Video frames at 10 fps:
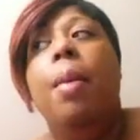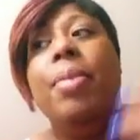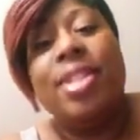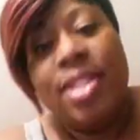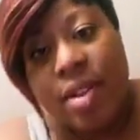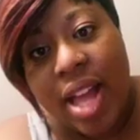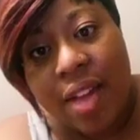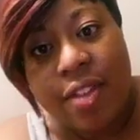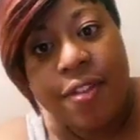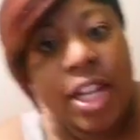but still
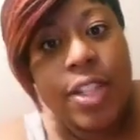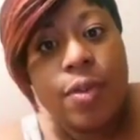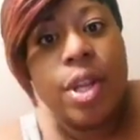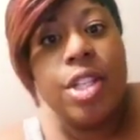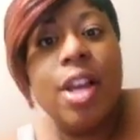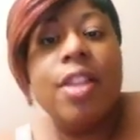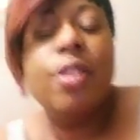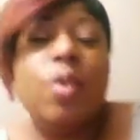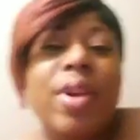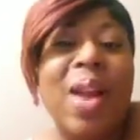having feelings for each other
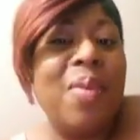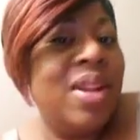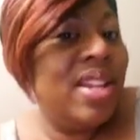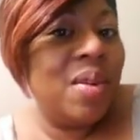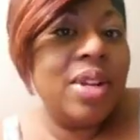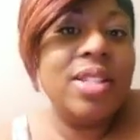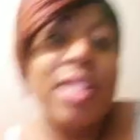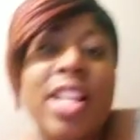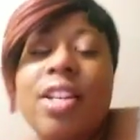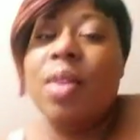to where y'all really don't want to
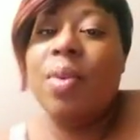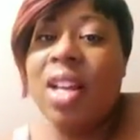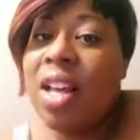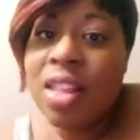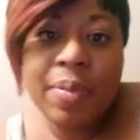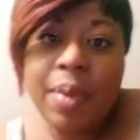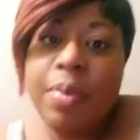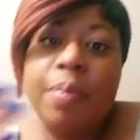see each other with other people.